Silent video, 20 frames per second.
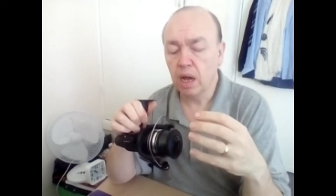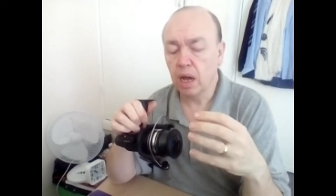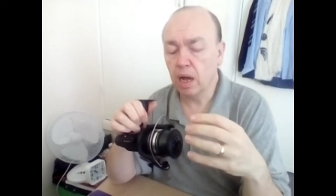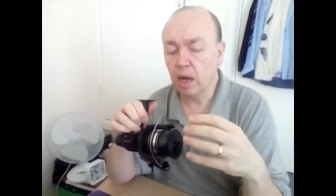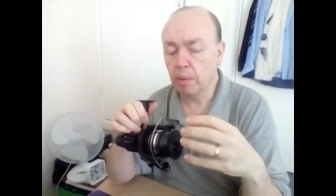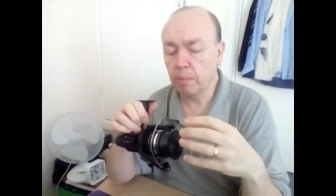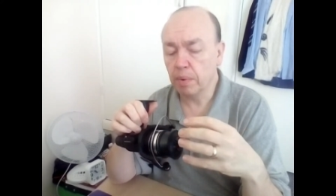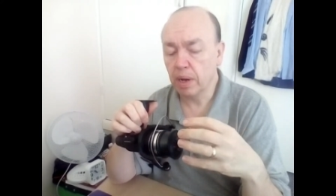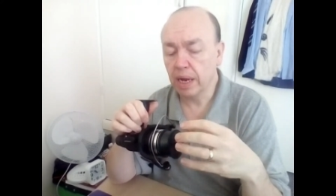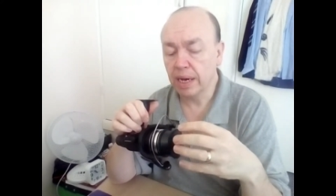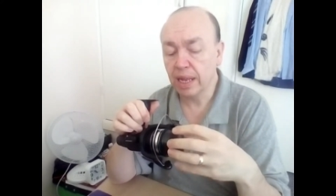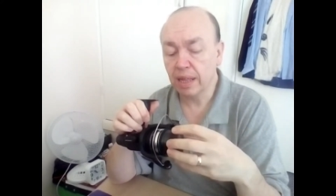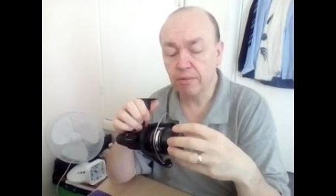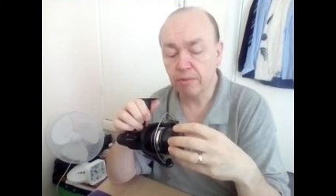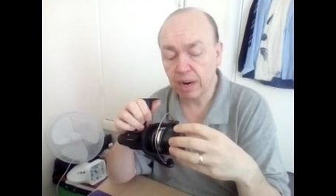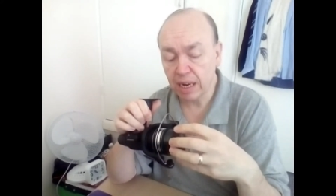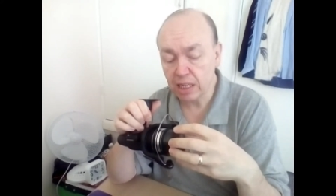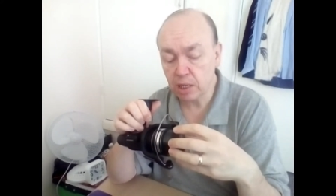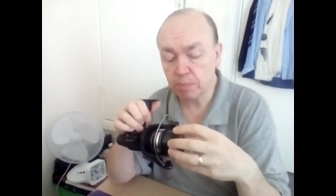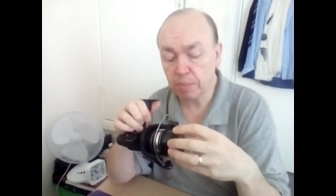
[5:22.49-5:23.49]

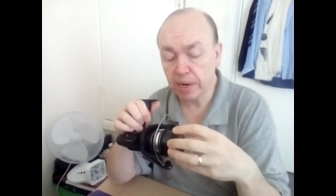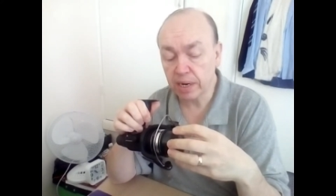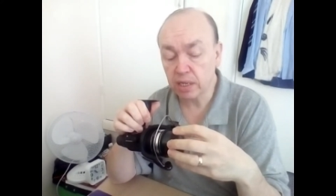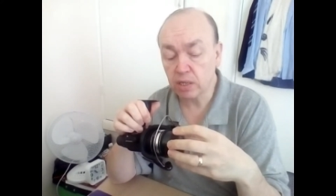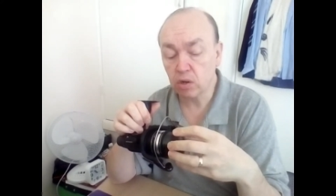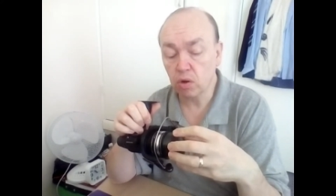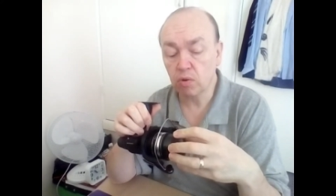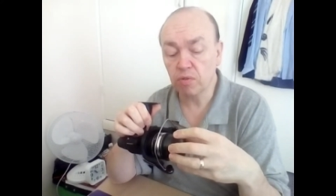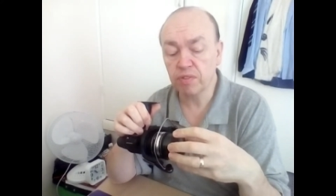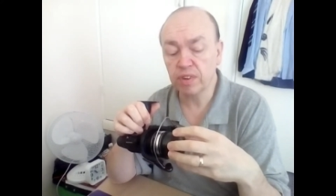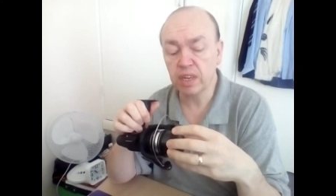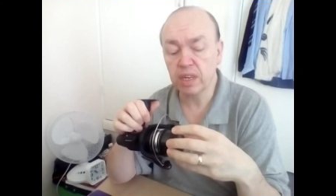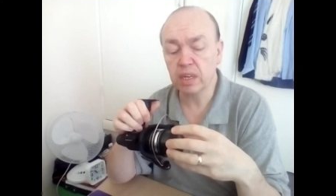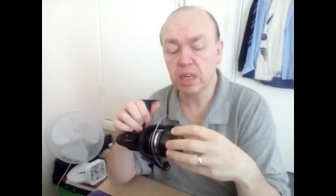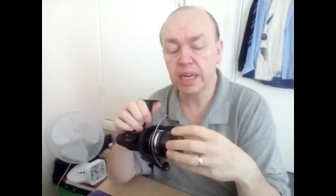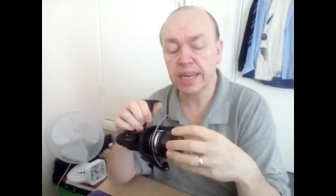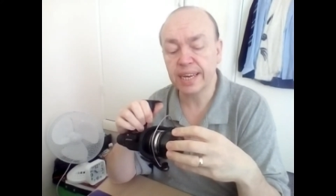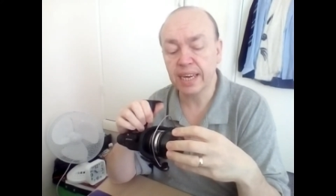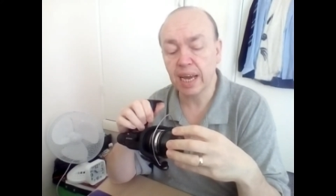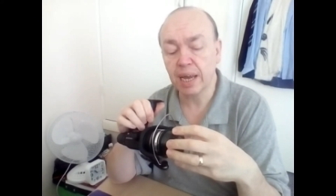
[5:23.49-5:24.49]
Another aspect of
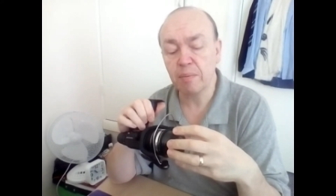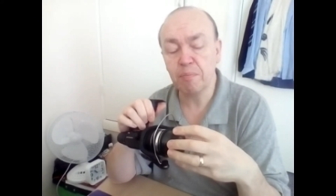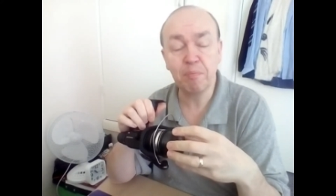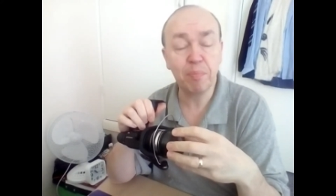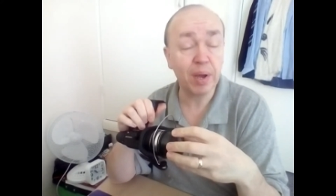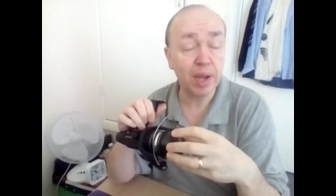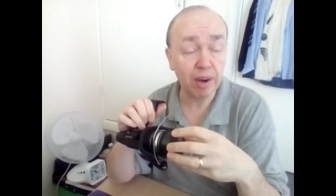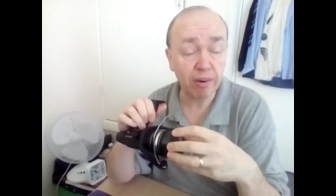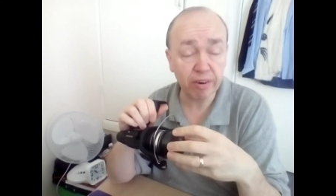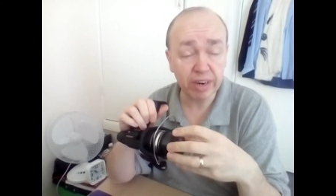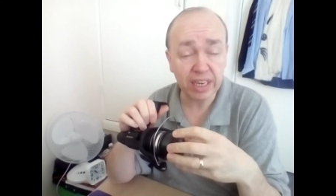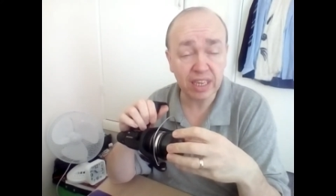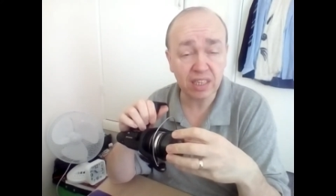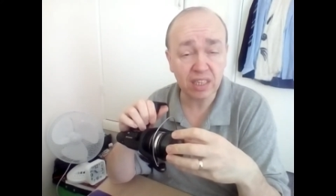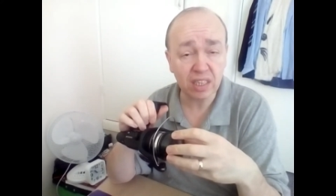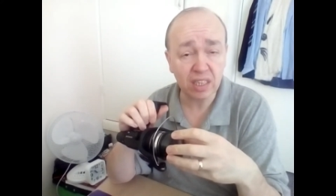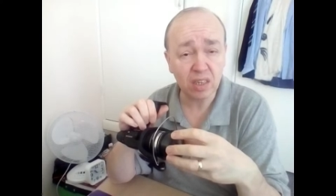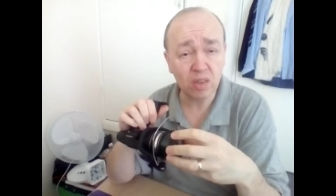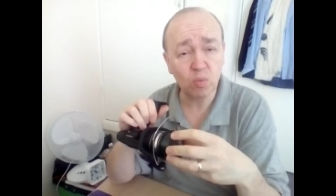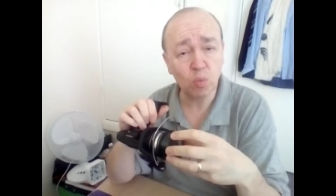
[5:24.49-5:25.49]
it, again,
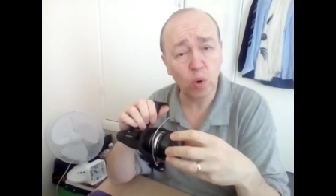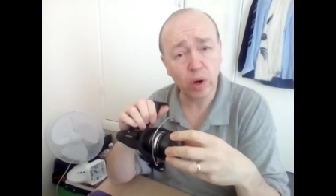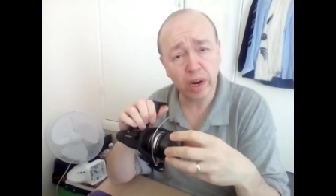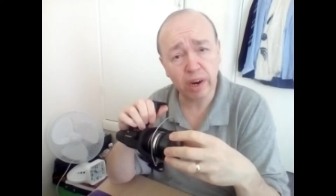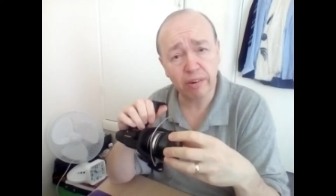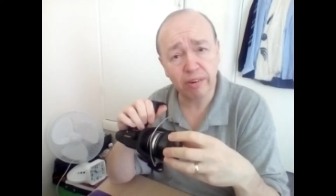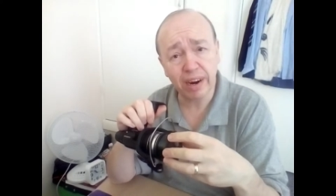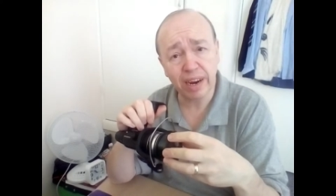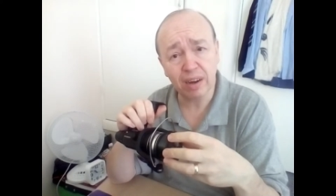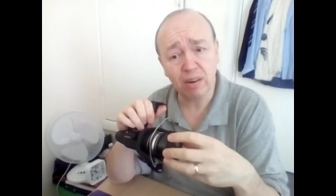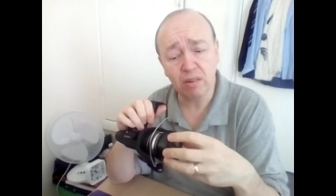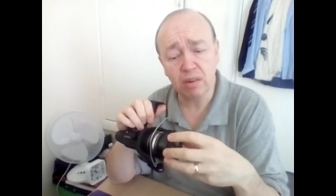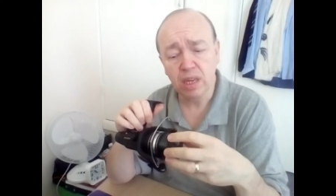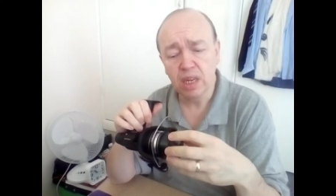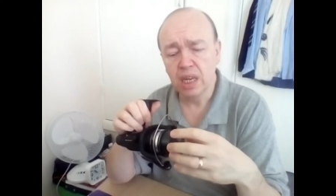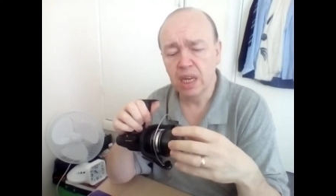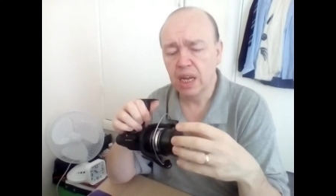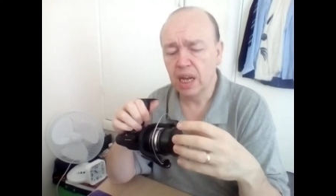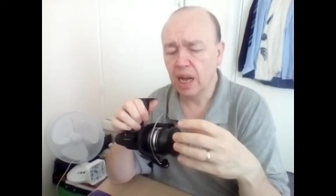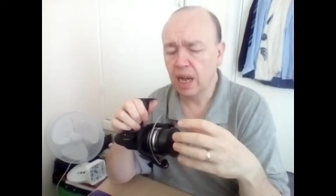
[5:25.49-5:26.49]
bearings can wear
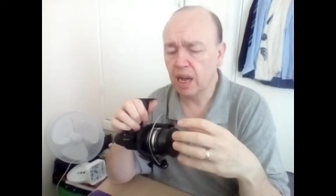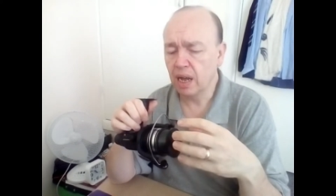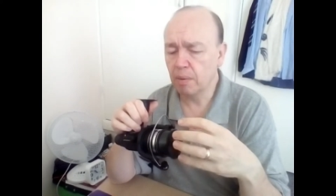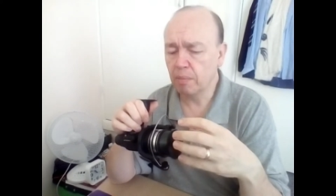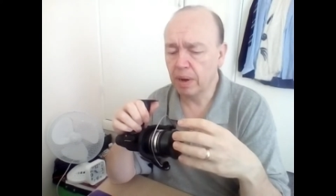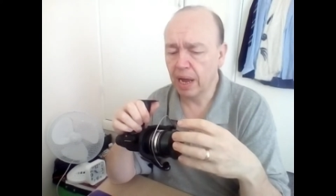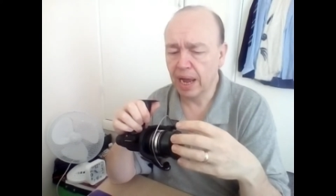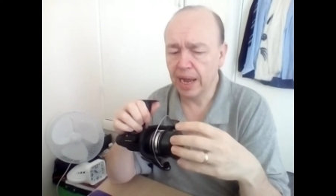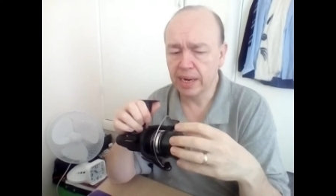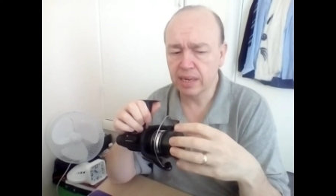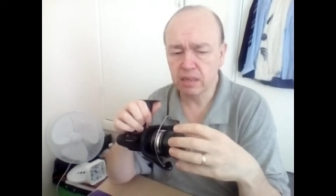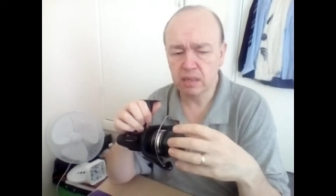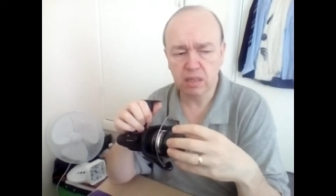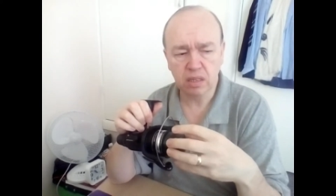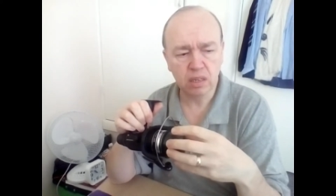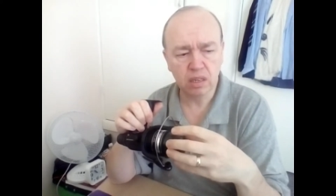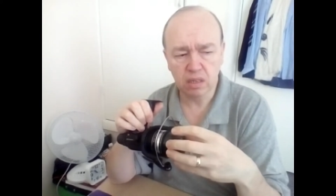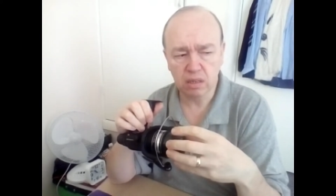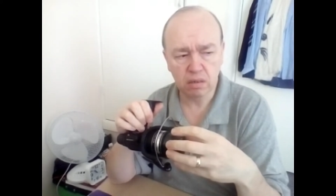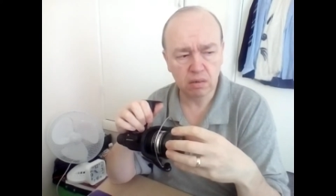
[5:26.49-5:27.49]
out
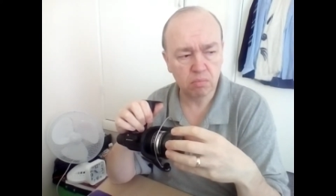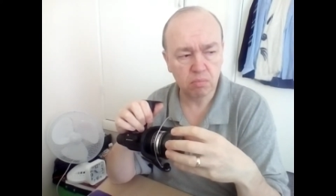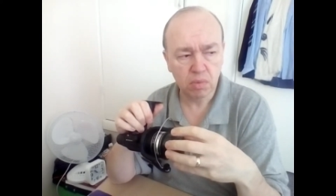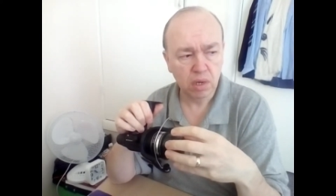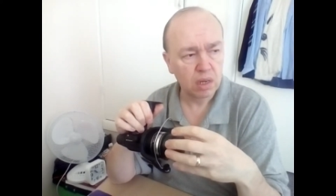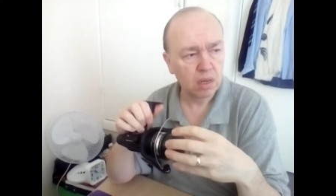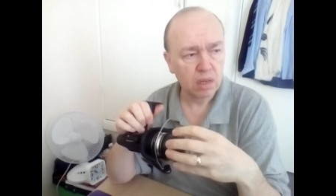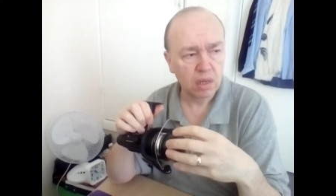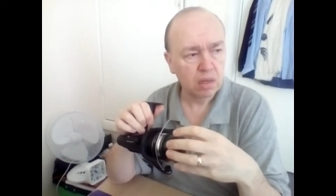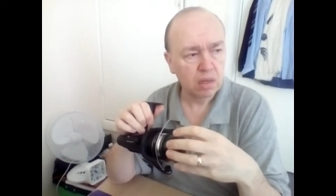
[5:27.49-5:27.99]
and can